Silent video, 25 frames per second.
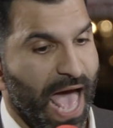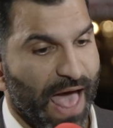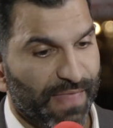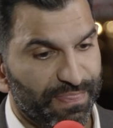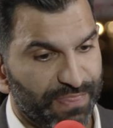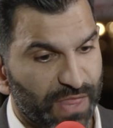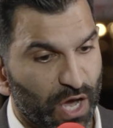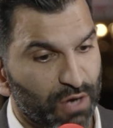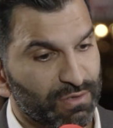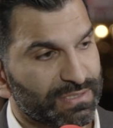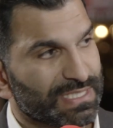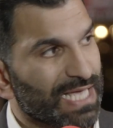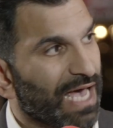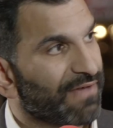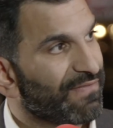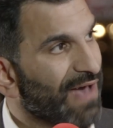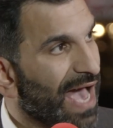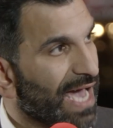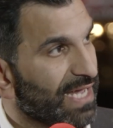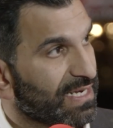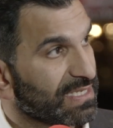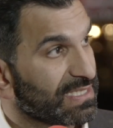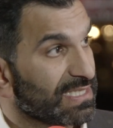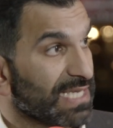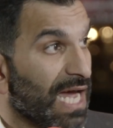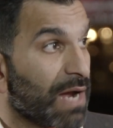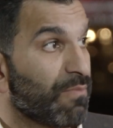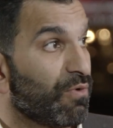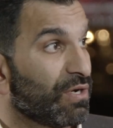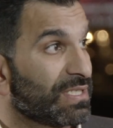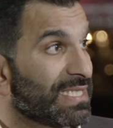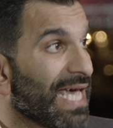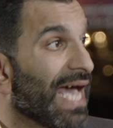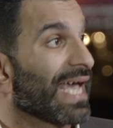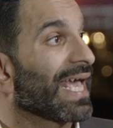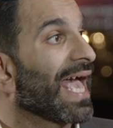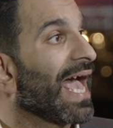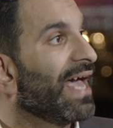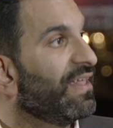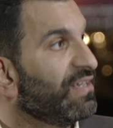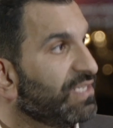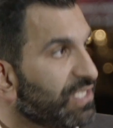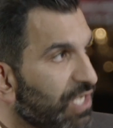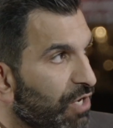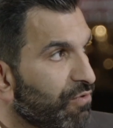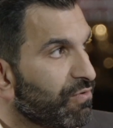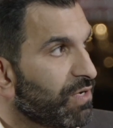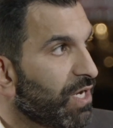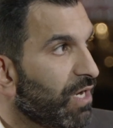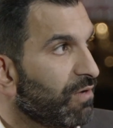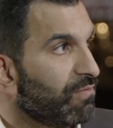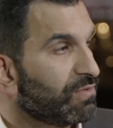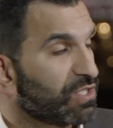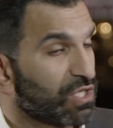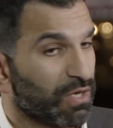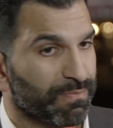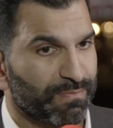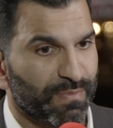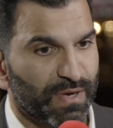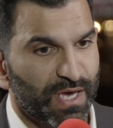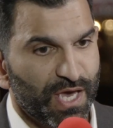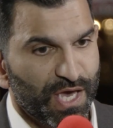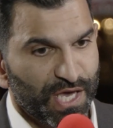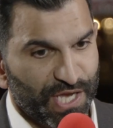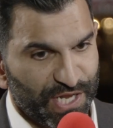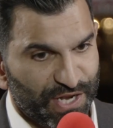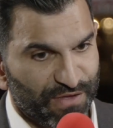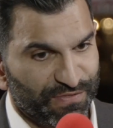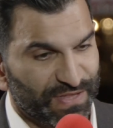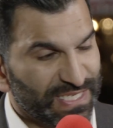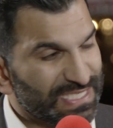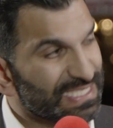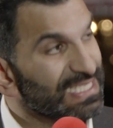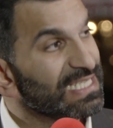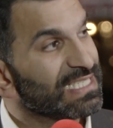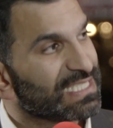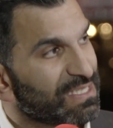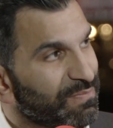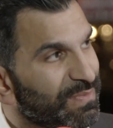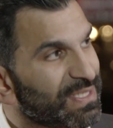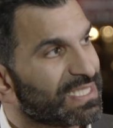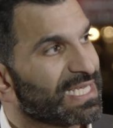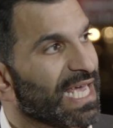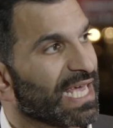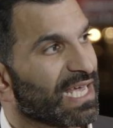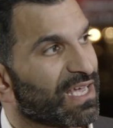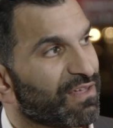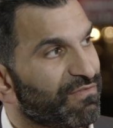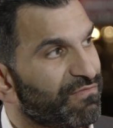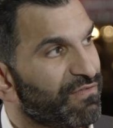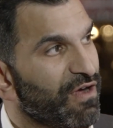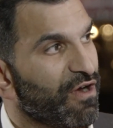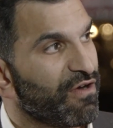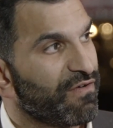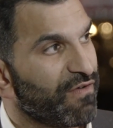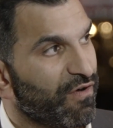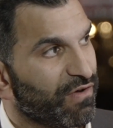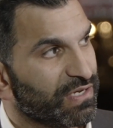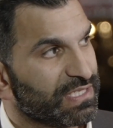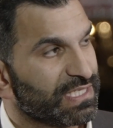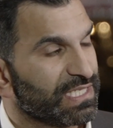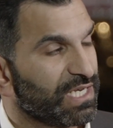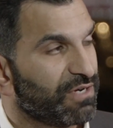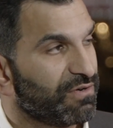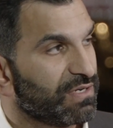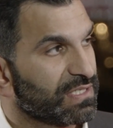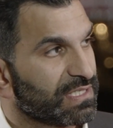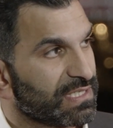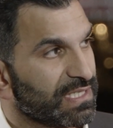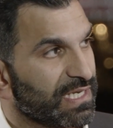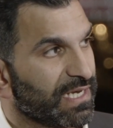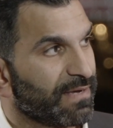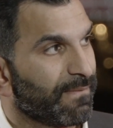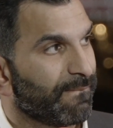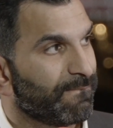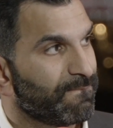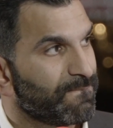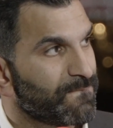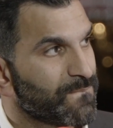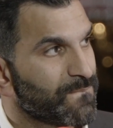and those that have had a cyber attack and don't know. So you know, this needs to be taken very, very seriously.